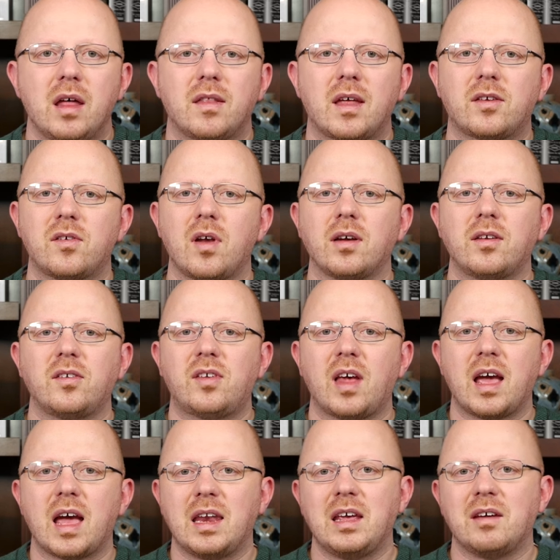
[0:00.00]
That's not to
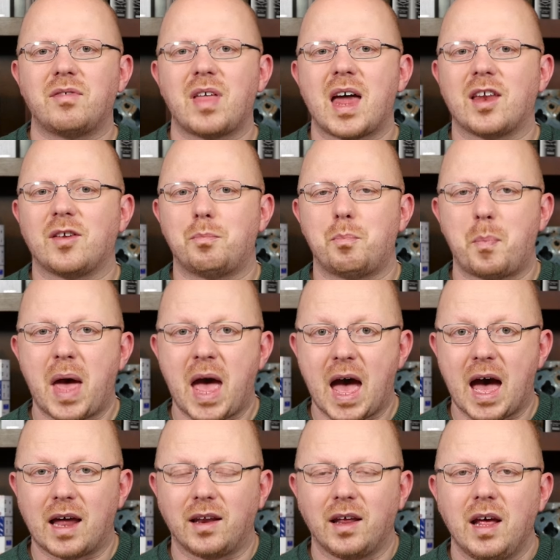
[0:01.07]
say any of that is
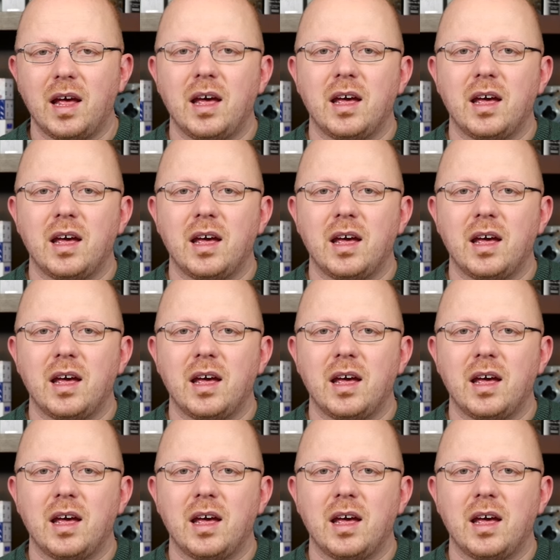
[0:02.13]
bad.